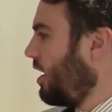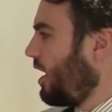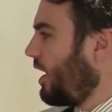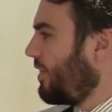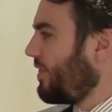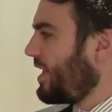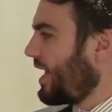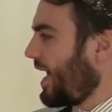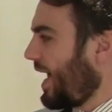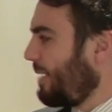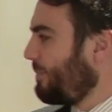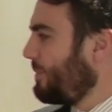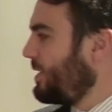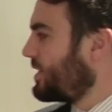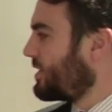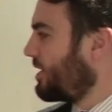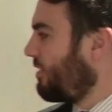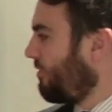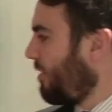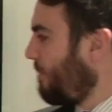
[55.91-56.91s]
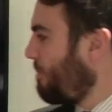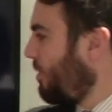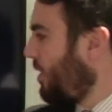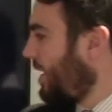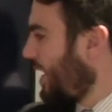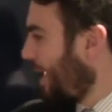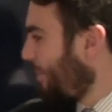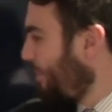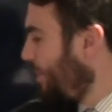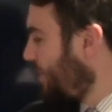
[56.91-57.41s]
And the ammeter, if I put
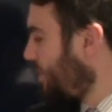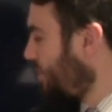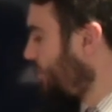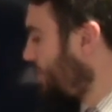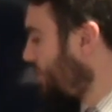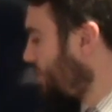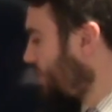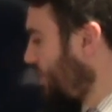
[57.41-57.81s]
an ammeter in